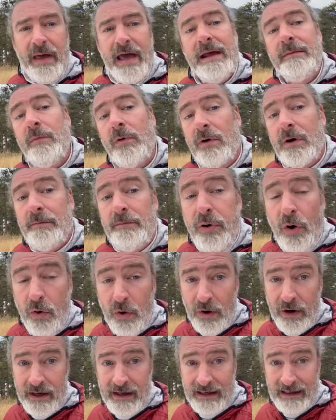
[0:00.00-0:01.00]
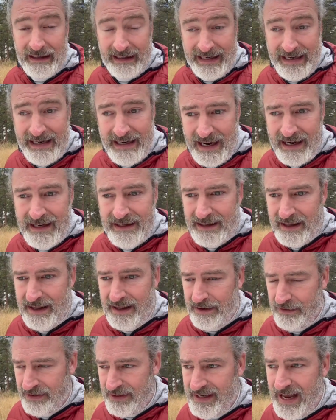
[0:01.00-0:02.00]
and more importantly in,
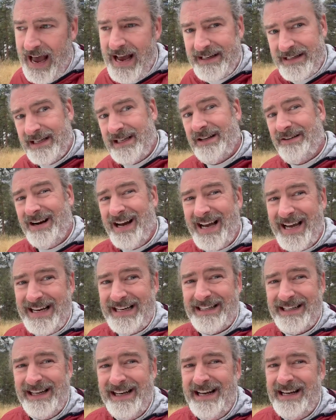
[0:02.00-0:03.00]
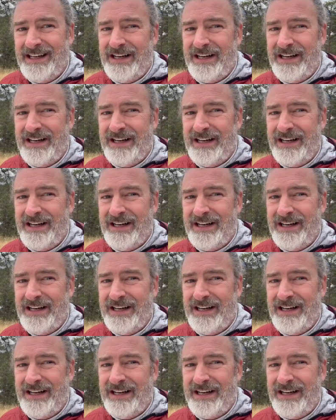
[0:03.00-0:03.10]
than their size is their height,